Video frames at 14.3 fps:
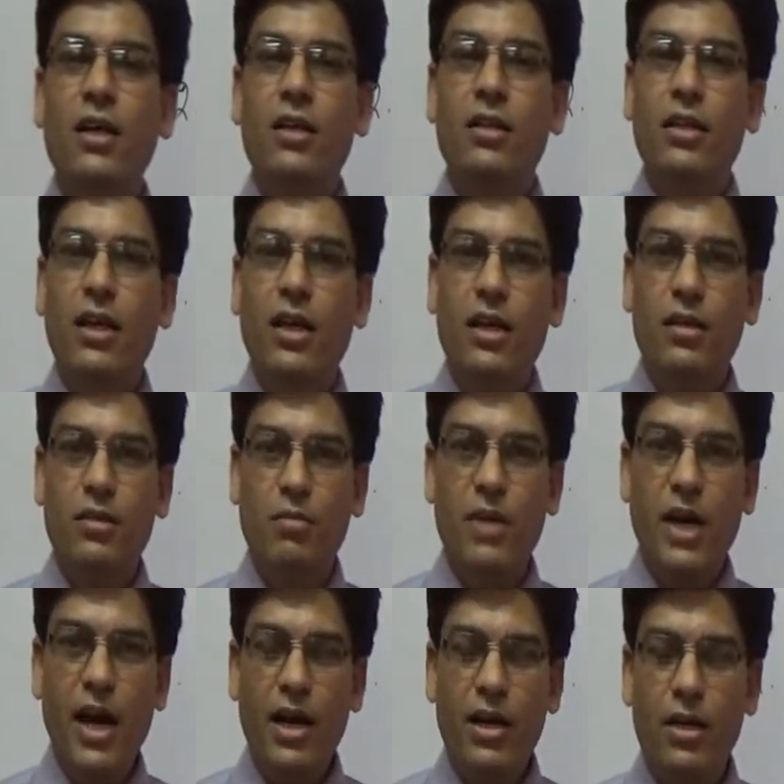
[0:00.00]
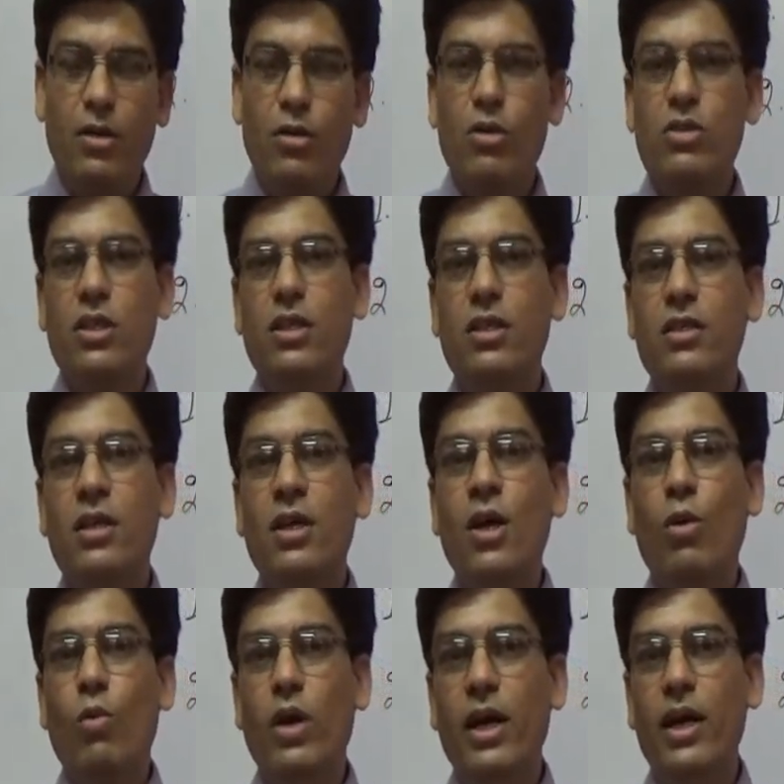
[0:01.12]
They are the brand endorsers,
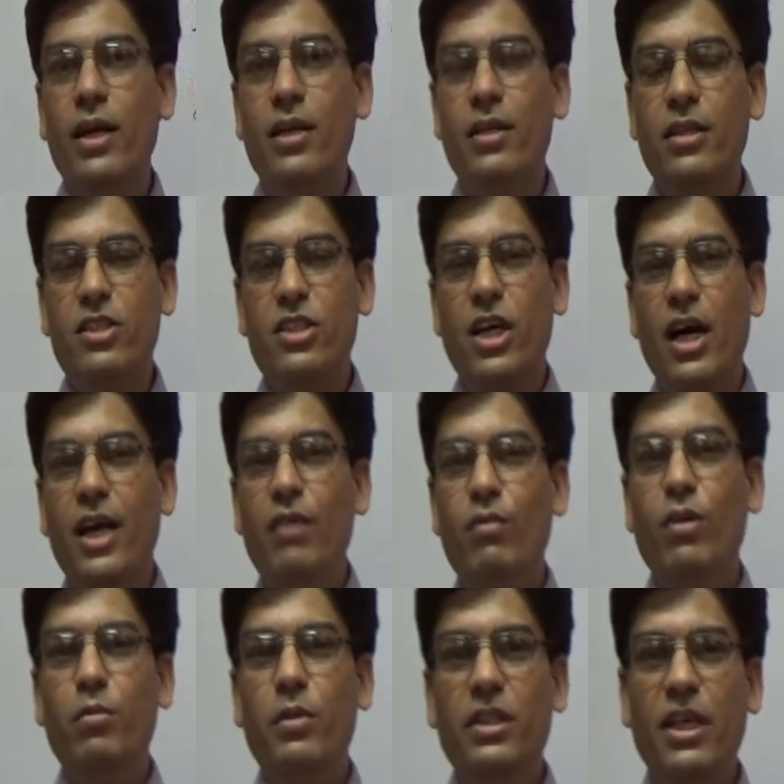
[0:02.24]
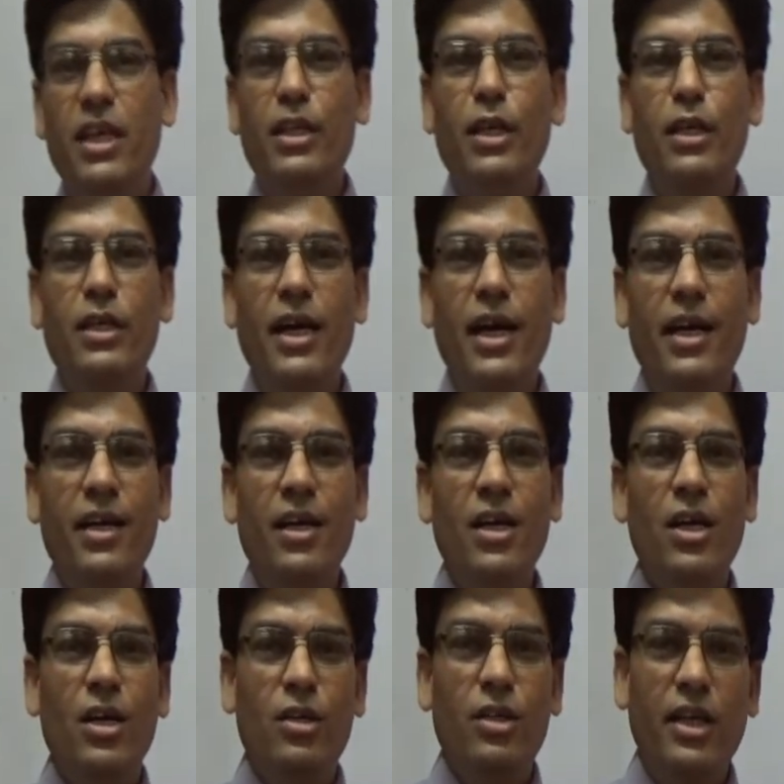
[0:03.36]
where the child will be thinking that
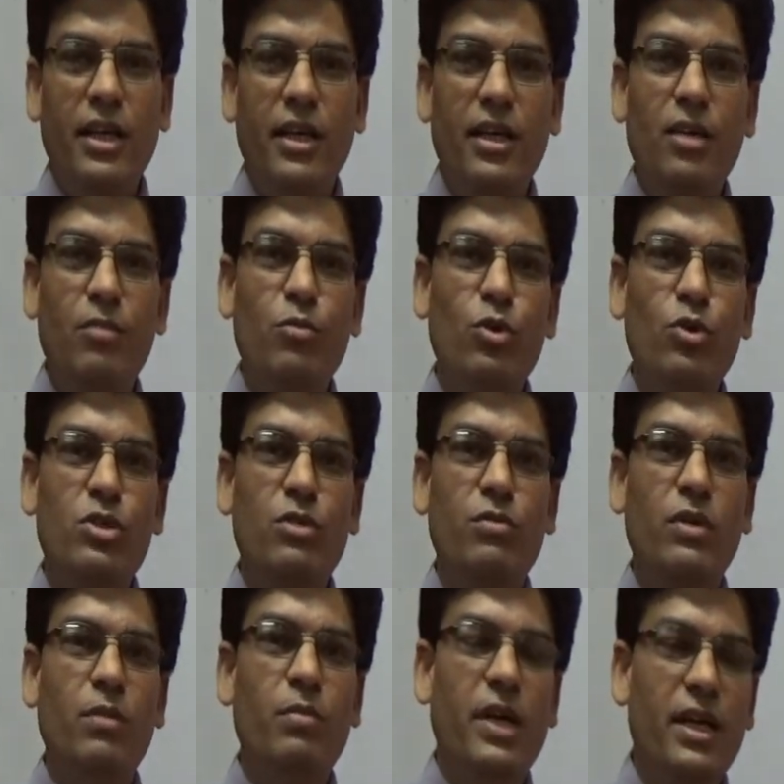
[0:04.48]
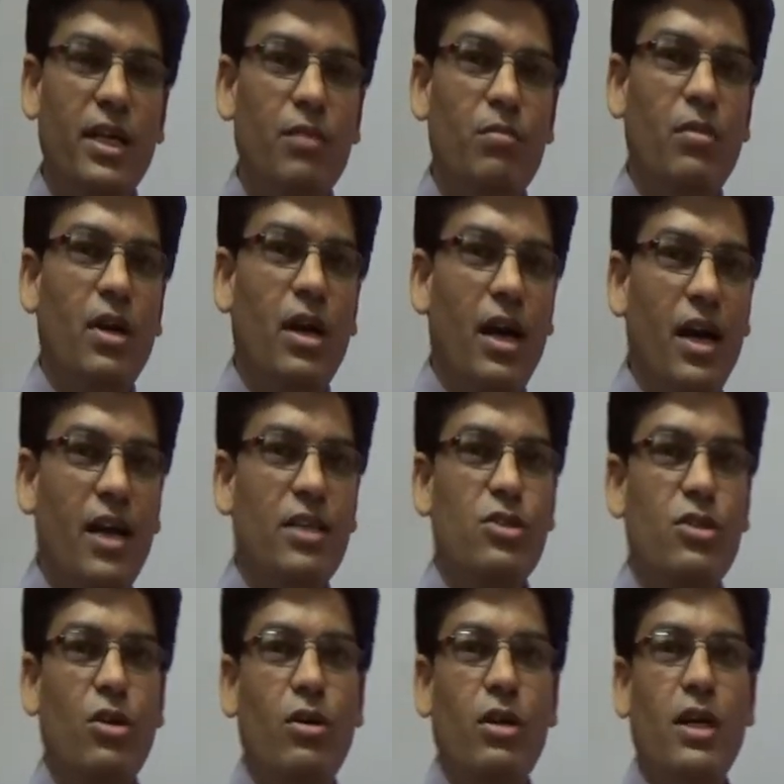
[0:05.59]
drinking Boost will make him as
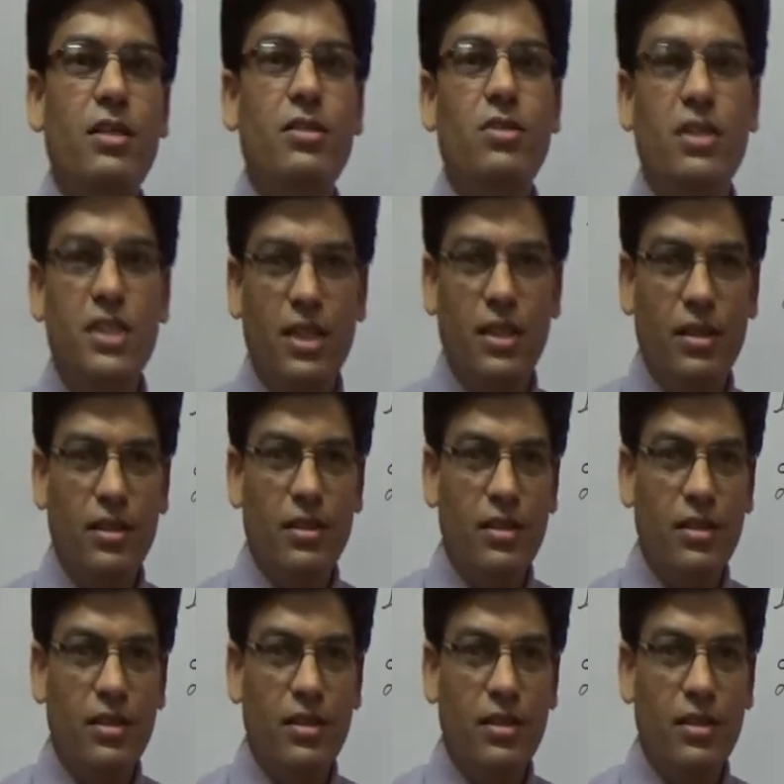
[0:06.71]
strong as Sachin